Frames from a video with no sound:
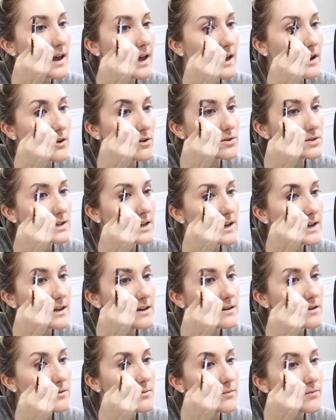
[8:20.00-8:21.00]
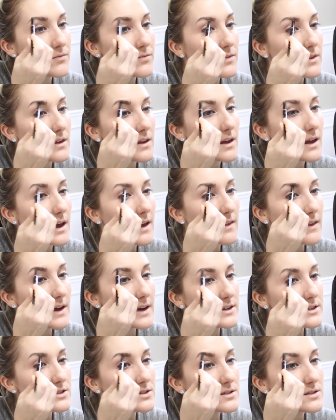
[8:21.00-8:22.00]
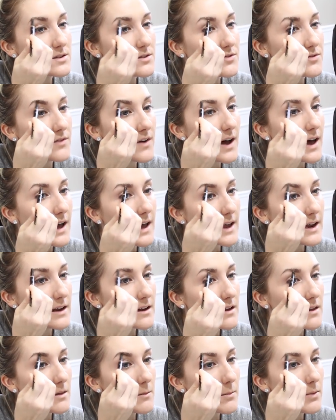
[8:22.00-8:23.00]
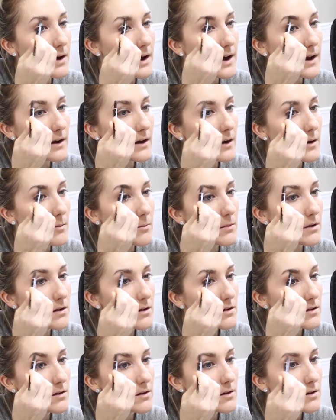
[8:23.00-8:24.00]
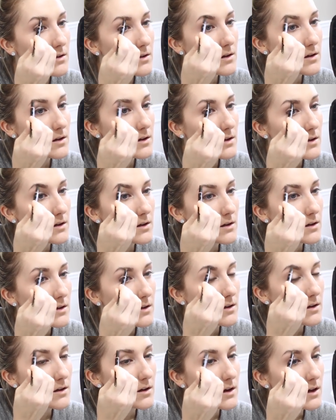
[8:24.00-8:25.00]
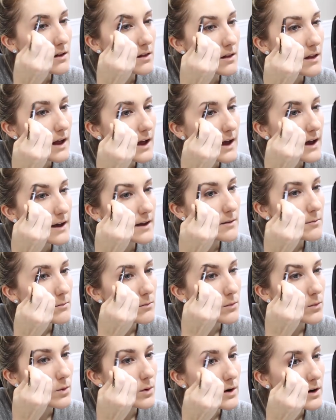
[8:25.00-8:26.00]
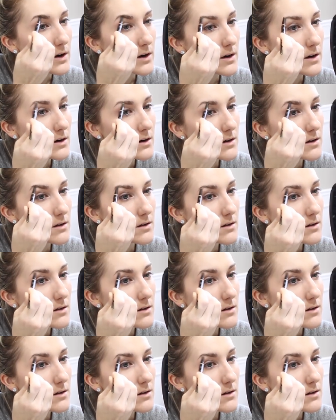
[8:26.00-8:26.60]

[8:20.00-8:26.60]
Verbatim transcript: angled end. And then I just define the bottom a lot more.